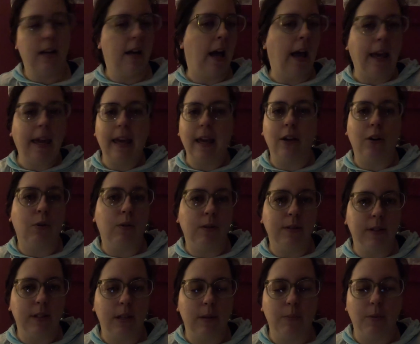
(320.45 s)
I can't go to
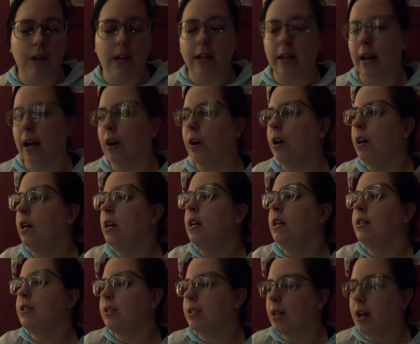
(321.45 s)
sleep right now.
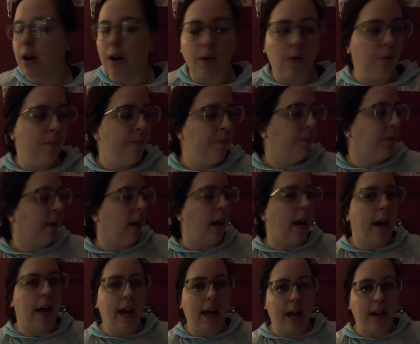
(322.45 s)
So
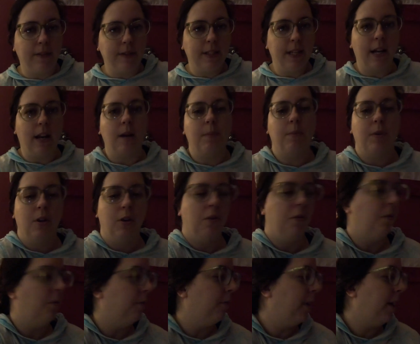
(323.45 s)
I have set up
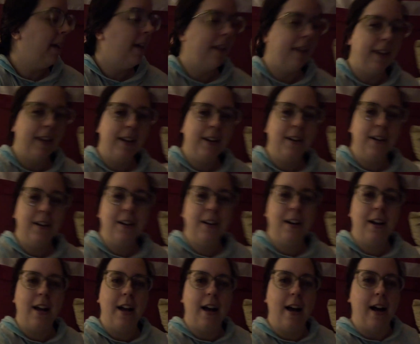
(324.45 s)
right here.
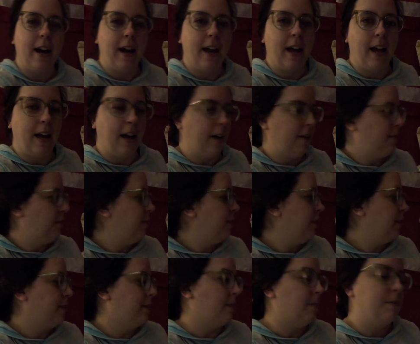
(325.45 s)
I have
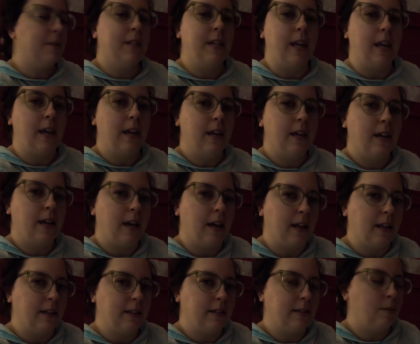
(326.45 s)
some tea
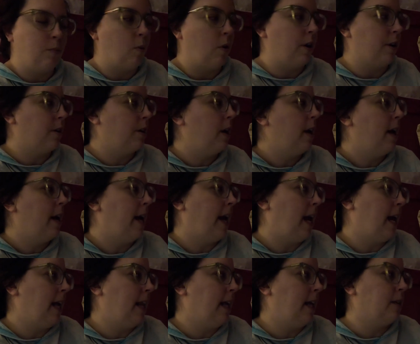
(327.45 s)
and some water.
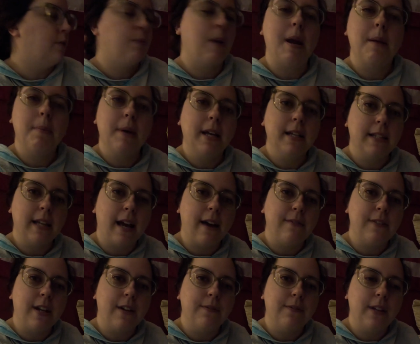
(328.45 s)
It is red because I
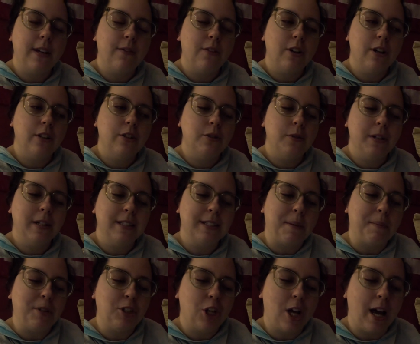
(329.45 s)
have to add flavoring to it because
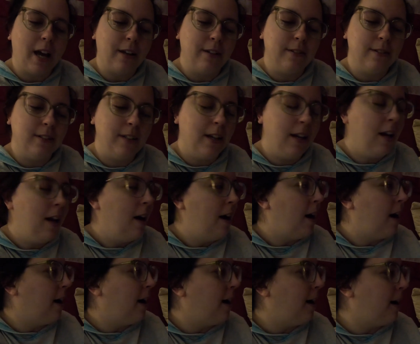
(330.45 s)
I'm a child.
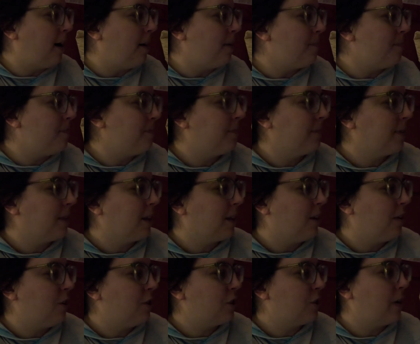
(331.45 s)
Um,
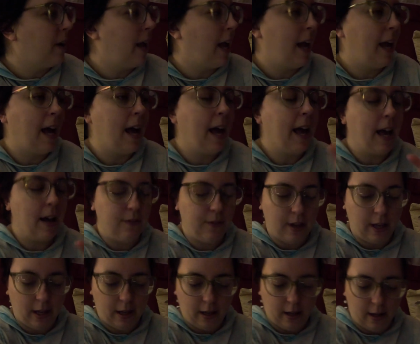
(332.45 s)
so I I have
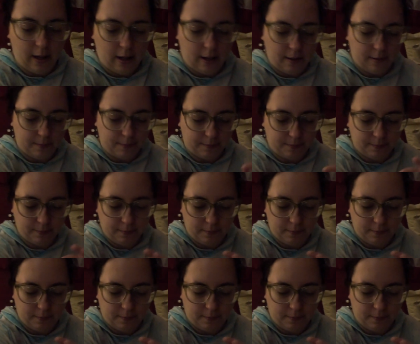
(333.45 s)
like um